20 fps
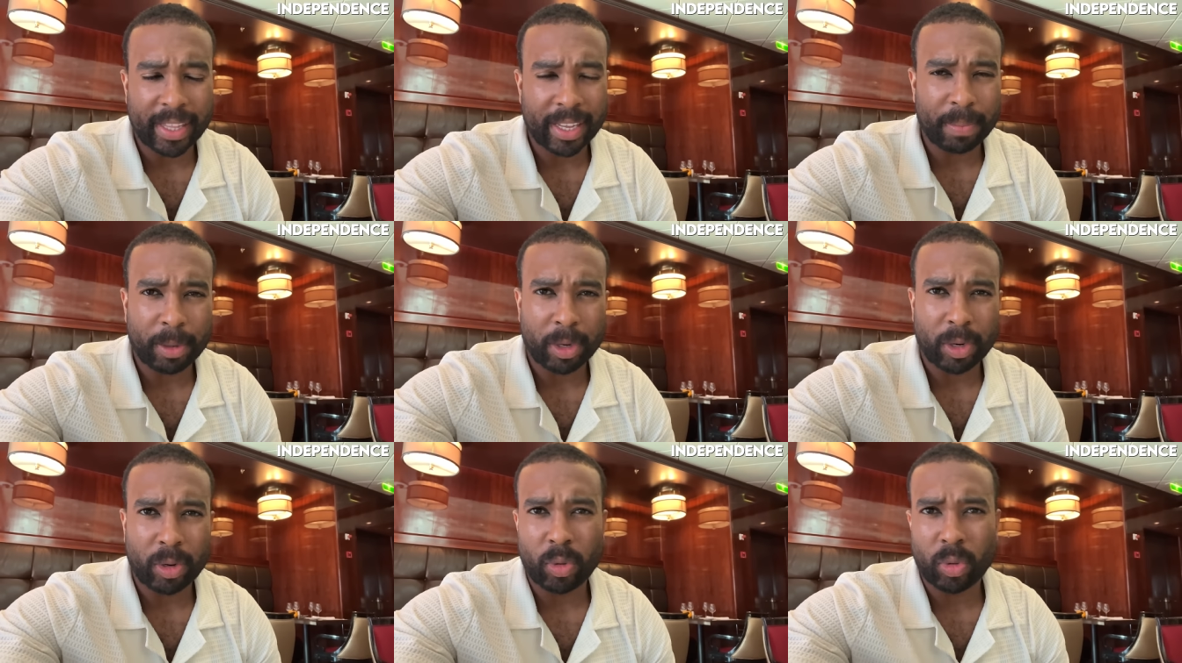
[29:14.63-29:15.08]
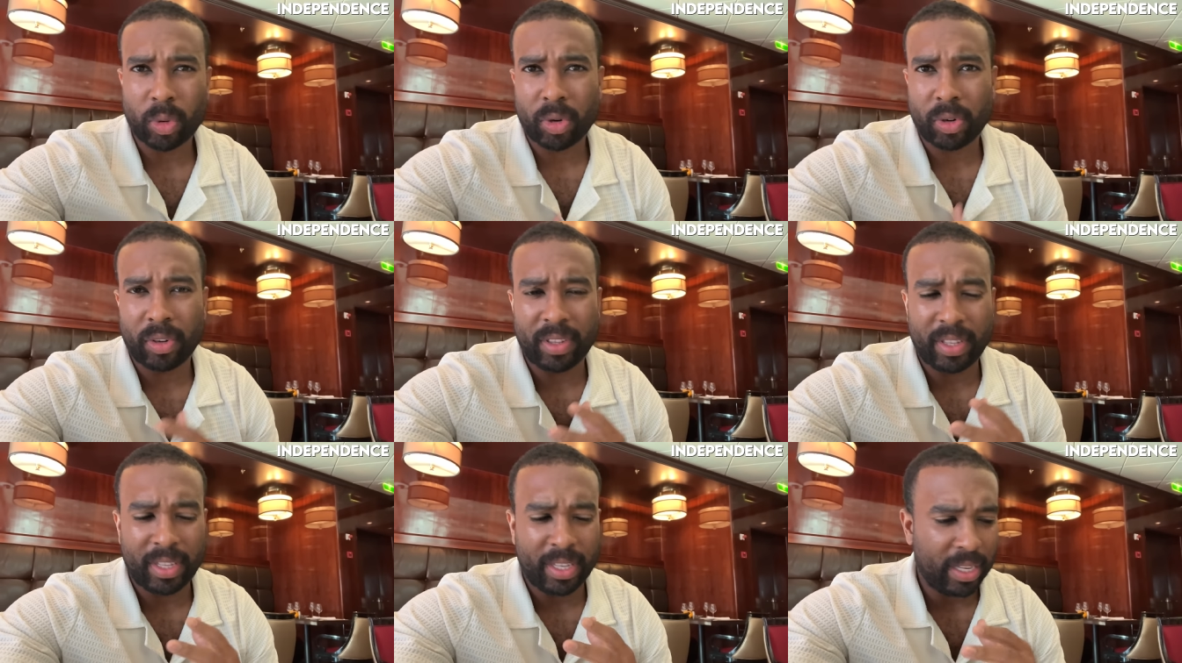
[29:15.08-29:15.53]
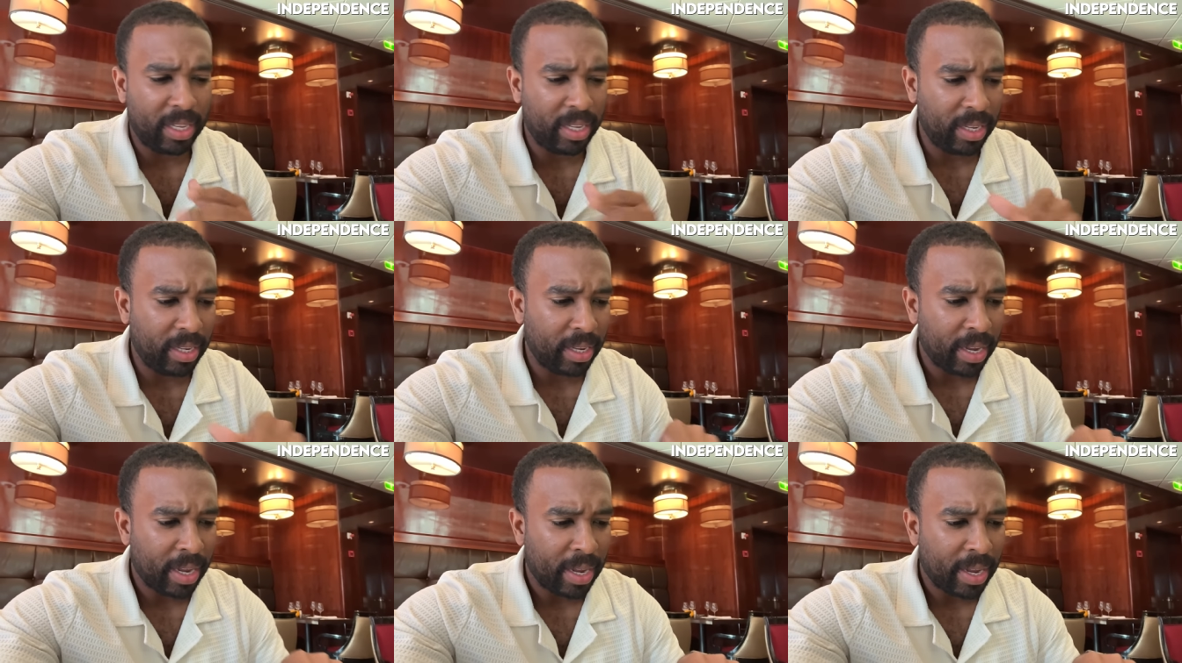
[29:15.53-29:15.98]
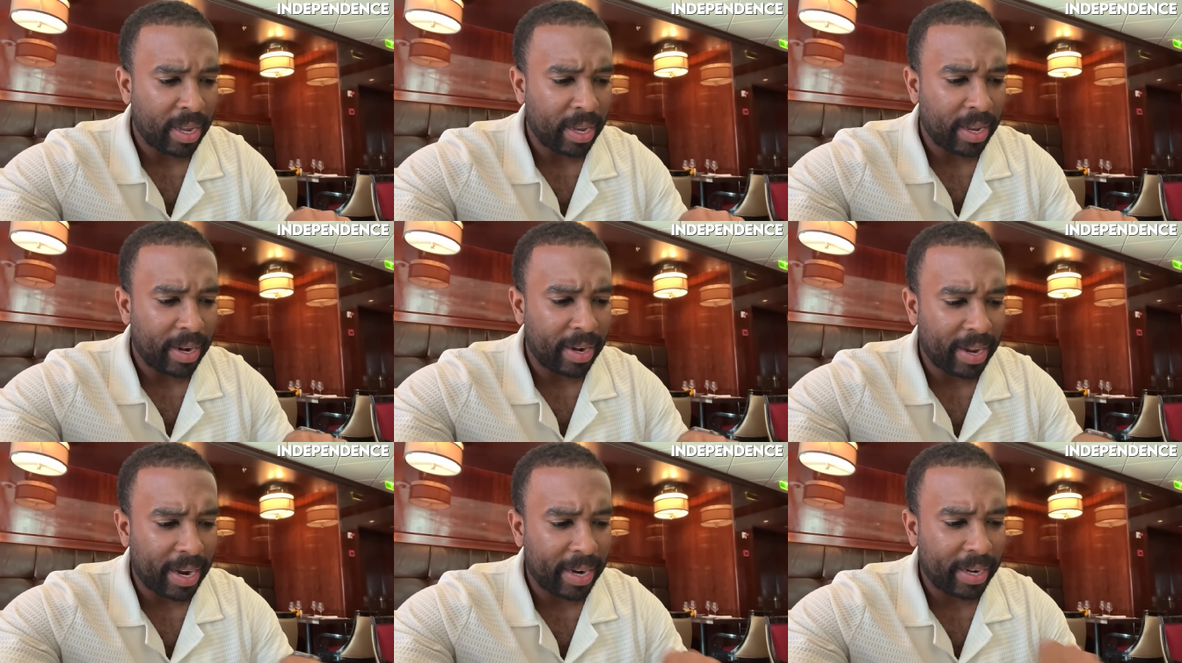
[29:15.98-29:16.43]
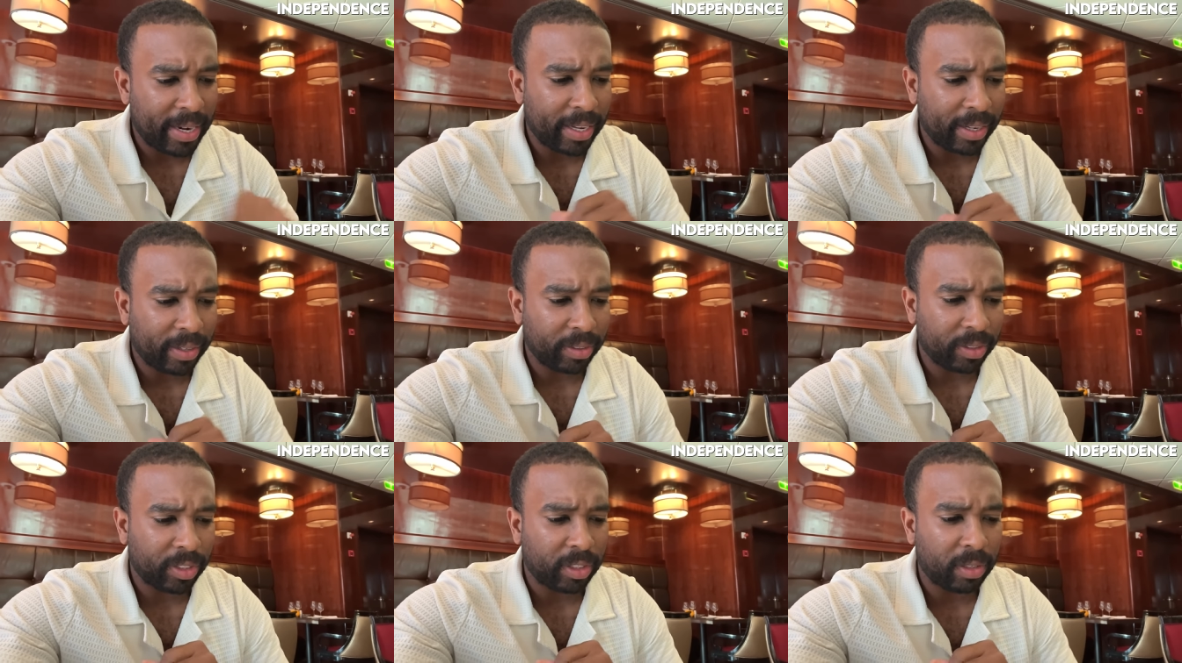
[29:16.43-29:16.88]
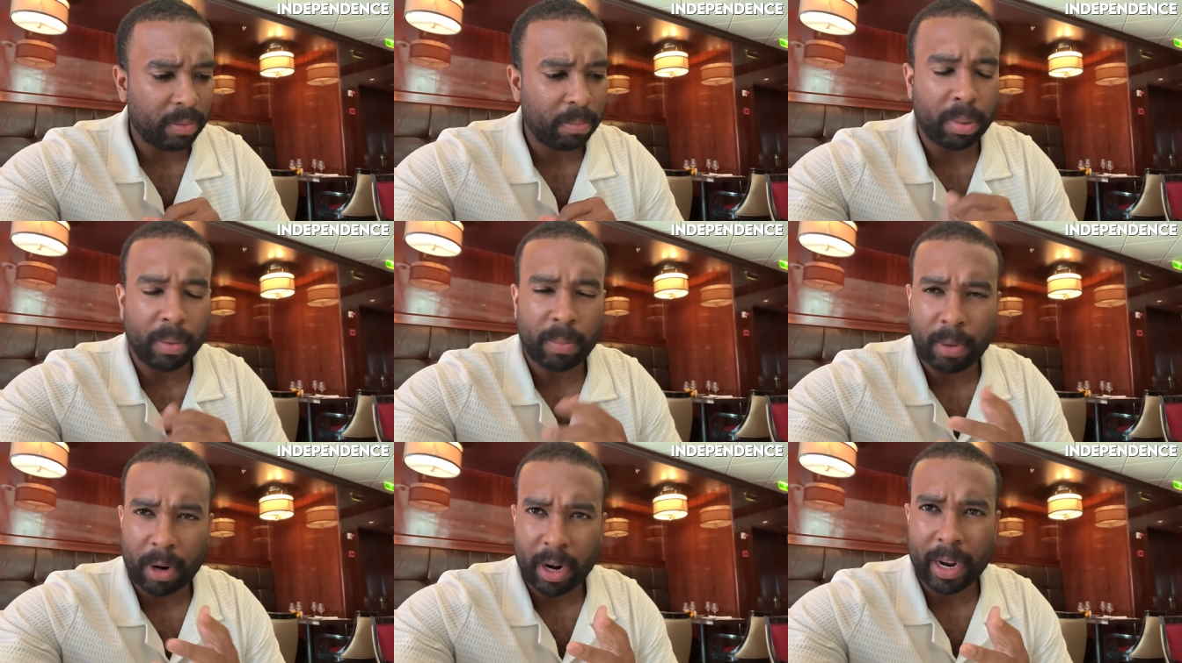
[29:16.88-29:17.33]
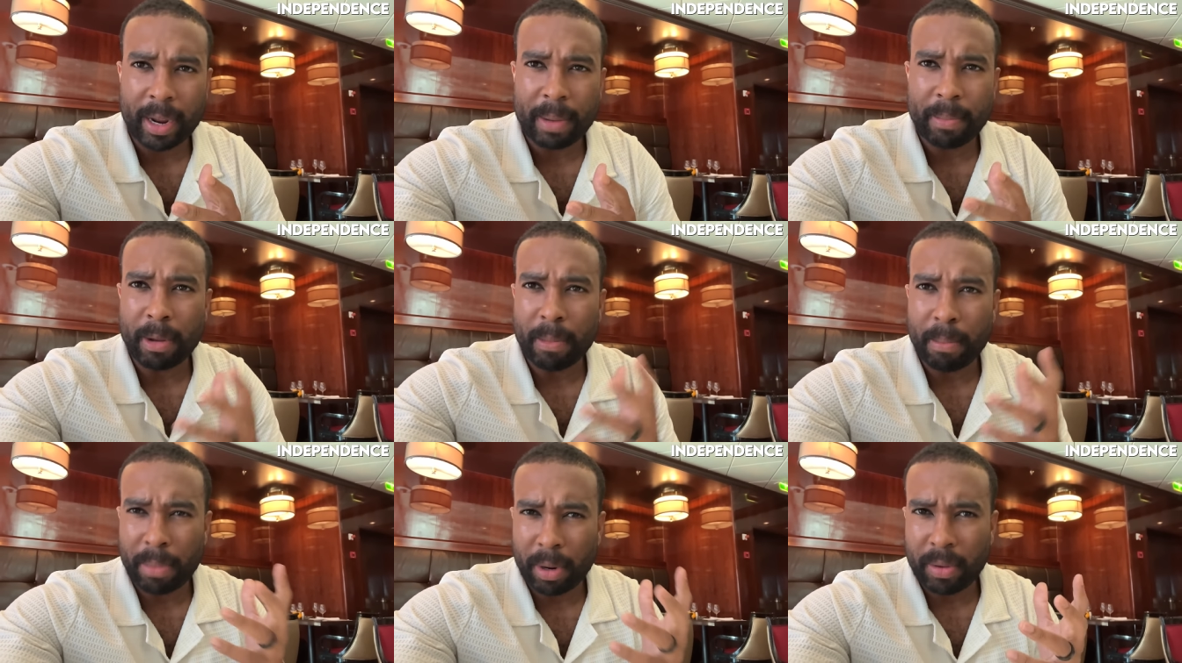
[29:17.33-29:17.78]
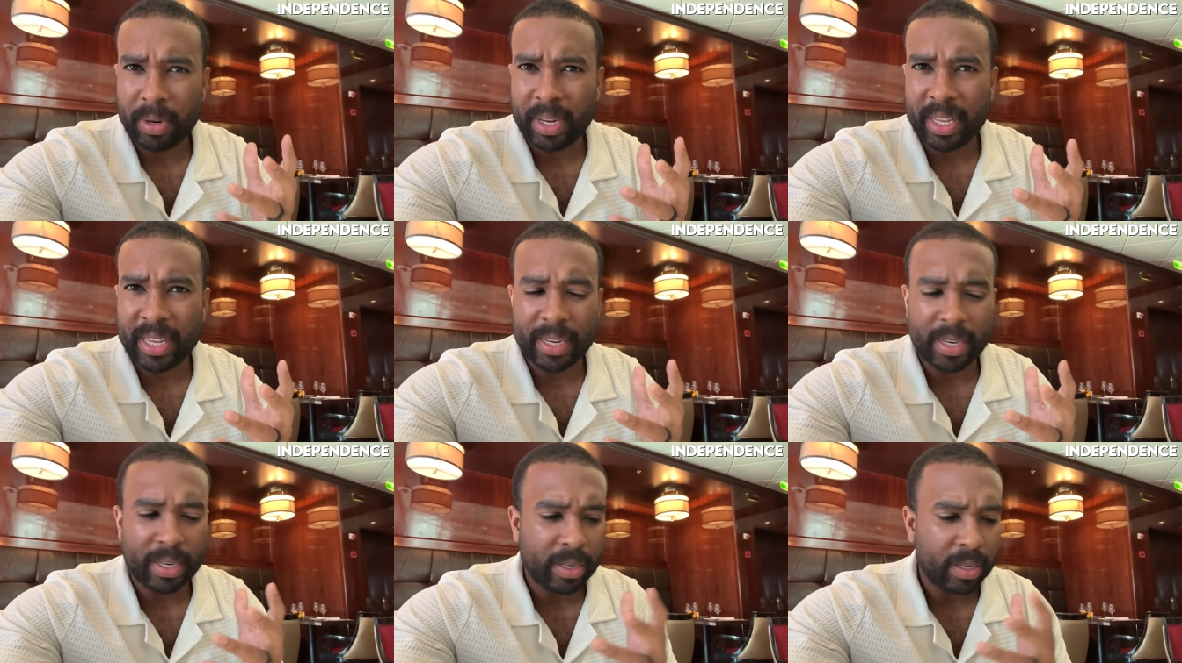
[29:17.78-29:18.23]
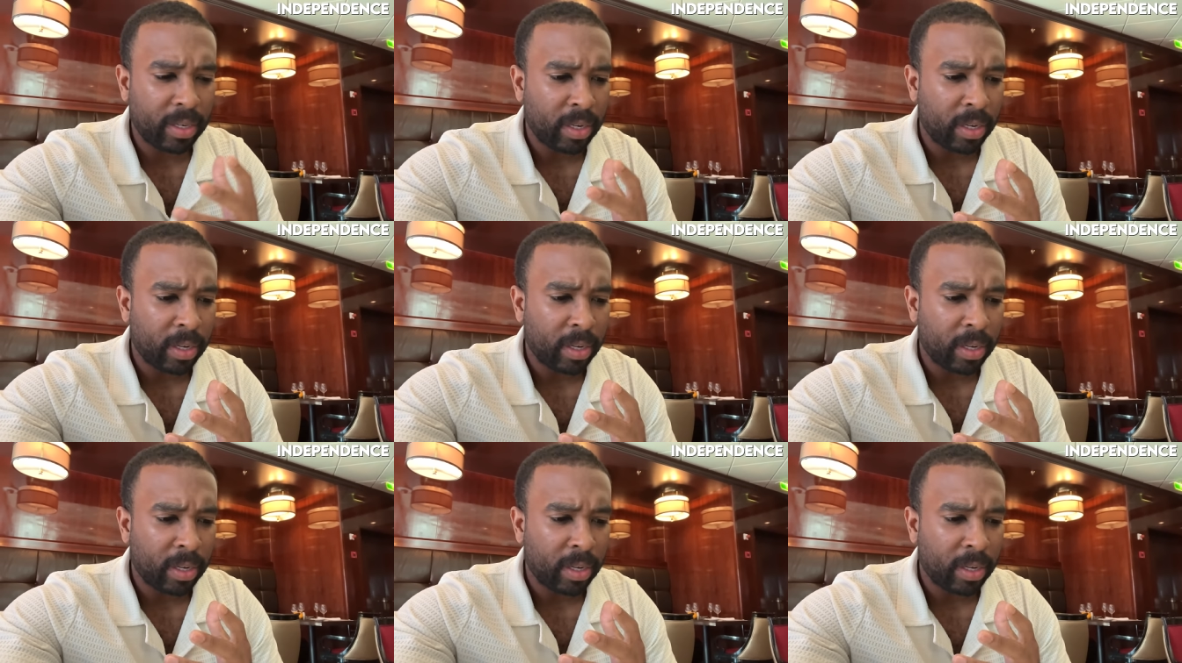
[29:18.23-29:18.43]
I'm gonna order the nine ounce, the prime bone-in